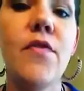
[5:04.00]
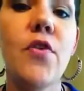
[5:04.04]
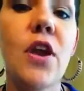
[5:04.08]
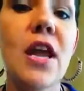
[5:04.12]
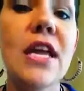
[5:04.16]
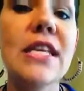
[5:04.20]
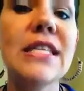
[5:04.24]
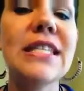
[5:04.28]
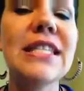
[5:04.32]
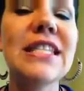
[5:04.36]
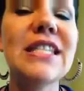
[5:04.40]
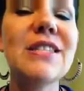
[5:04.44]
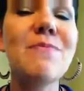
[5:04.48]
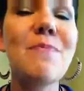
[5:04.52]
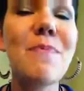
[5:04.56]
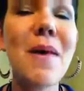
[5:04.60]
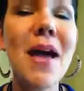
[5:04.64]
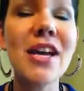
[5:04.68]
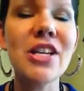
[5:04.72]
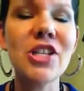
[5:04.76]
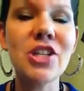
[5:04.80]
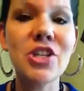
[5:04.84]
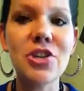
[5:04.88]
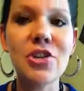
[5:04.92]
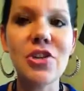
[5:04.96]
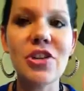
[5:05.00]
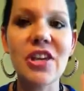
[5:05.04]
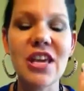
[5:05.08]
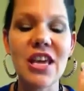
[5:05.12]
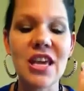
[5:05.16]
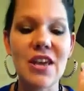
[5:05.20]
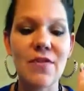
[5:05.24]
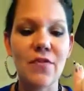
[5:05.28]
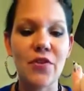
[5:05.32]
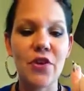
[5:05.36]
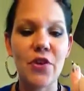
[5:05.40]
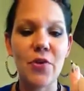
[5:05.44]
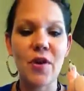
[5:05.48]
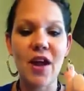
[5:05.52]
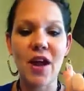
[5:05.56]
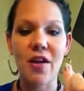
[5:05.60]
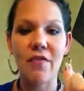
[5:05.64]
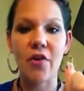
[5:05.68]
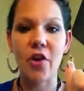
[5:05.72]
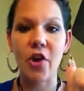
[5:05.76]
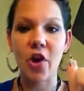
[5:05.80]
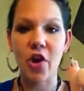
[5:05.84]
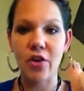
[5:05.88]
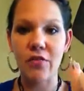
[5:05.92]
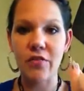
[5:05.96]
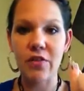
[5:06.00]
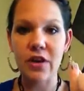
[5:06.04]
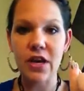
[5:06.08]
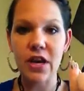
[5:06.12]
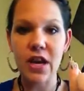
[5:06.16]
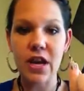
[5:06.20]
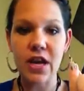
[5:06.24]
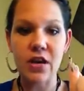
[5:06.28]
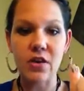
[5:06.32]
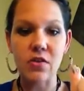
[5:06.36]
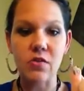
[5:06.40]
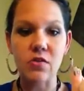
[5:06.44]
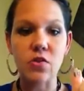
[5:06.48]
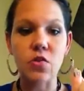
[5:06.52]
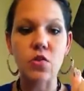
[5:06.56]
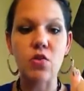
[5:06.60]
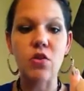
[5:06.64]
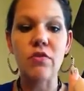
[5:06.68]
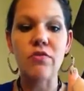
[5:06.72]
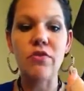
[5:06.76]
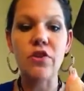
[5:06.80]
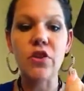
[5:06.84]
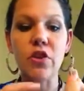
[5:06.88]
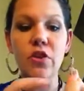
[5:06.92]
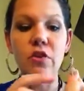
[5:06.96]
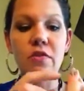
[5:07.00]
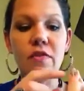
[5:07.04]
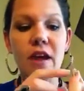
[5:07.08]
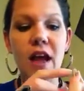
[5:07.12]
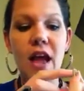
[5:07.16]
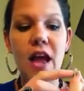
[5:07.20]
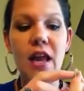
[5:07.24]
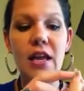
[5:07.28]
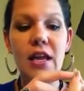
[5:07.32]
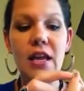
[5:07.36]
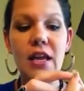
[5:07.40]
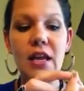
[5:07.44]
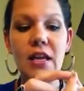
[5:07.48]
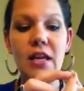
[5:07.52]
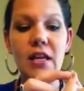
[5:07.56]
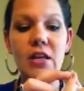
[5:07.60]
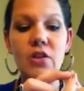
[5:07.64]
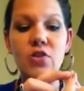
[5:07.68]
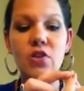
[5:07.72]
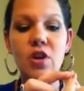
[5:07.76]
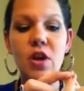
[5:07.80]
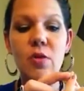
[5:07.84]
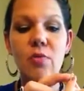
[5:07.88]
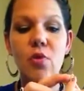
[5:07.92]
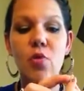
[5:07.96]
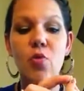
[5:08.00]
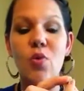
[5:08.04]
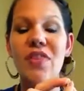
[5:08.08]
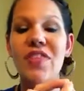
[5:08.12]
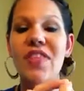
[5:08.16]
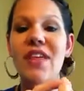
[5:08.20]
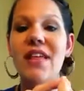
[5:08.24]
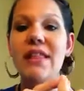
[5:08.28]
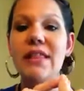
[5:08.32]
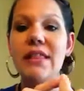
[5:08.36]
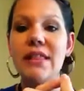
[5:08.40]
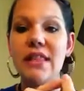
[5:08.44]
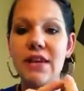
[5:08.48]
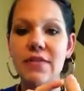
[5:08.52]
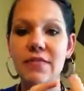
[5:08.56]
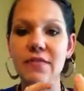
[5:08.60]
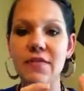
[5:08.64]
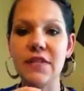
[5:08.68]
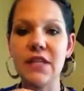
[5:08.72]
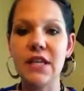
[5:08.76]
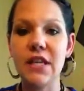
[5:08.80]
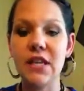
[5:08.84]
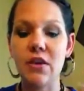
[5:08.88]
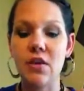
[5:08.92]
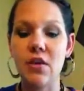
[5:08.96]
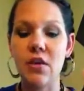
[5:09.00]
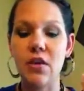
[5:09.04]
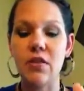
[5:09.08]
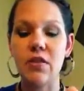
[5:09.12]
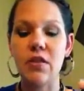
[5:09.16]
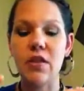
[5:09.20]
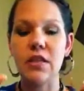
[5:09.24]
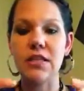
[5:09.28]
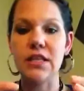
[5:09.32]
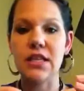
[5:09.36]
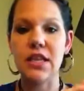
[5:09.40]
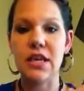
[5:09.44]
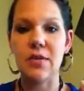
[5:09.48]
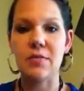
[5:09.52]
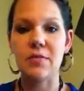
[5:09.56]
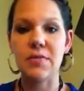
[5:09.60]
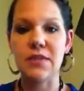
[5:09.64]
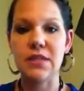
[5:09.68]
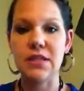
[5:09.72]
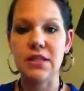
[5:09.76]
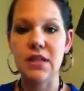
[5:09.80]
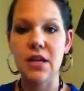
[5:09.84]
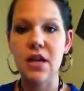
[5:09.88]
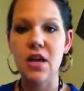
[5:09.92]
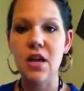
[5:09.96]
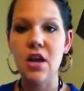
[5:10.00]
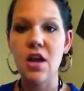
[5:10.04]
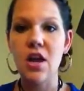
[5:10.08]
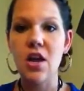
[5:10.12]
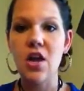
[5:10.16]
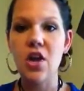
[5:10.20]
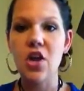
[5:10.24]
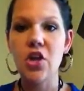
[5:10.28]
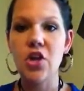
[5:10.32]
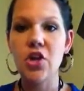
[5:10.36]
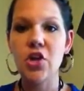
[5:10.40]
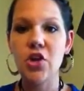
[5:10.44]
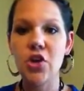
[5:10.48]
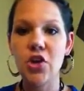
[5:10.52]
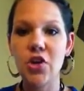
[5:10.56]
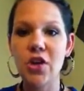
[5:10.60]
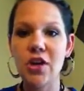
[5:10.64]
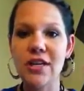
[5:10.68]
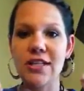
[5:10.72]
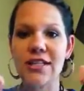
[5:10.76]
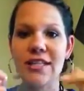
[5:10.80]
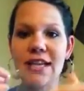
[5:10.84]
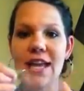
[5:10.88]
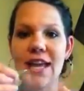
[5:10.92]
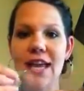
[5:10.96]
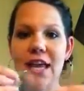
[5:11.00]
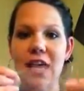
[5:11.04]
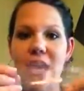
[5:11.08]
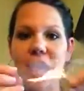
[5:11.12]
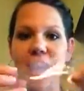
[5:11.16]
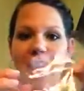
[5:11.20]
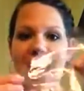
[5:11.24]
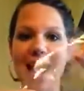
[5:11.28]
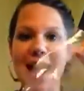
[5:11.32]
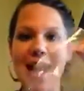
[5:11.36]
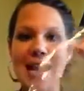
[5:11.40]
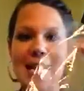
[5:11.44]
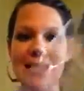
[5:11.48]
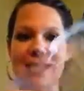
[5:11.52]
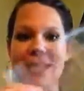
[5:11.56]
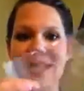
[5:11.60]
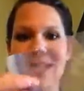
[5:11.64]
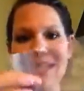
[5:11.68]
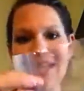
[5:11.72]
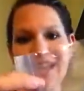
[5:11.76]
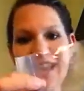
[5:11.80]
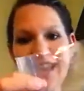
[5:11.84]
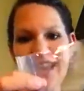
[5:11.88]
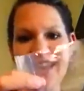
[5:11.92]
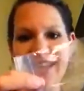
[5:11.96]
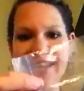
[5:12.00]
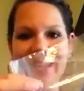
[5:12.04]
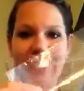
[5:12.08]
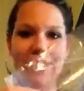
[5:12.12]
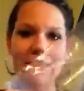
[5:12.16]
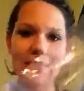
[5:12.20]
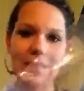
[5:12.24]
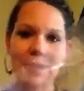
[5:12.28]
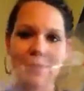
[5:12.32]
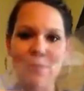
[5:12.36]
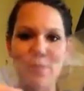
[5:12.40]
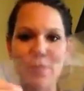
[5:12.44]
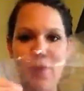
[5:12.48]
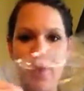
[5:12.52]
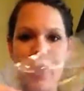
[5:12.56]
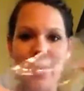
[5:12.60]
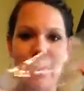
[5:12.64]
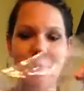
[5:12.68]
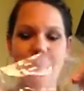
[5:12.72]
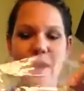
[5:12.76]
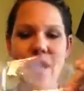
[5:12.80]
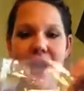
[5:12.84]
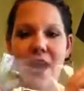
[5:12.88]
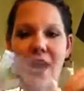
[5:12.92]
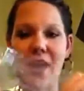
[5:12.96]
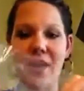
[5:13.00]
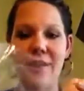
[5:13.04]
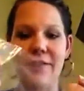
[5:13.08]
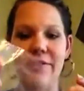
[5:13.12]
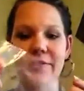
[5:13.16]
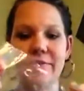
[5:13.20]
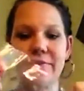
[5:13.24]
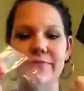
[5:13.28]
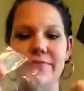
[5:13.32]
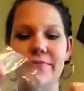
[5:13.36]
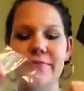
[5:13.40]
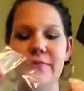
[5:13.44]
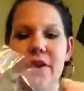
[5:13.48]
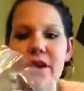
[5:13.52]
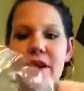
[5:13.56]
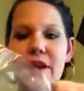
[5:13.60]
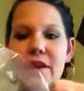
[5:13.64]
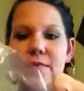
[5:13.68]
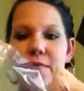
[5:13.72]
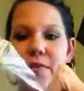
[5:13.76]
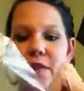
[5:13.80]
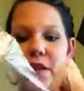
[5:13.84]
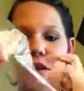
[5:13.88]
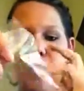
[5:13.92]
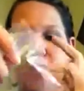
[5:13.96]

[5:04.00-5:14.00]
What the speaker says: For especially if you have curvy nails or if you've had any trouble with it lifting on the tips, you're going to take a handy dandy Ziploc bag, right?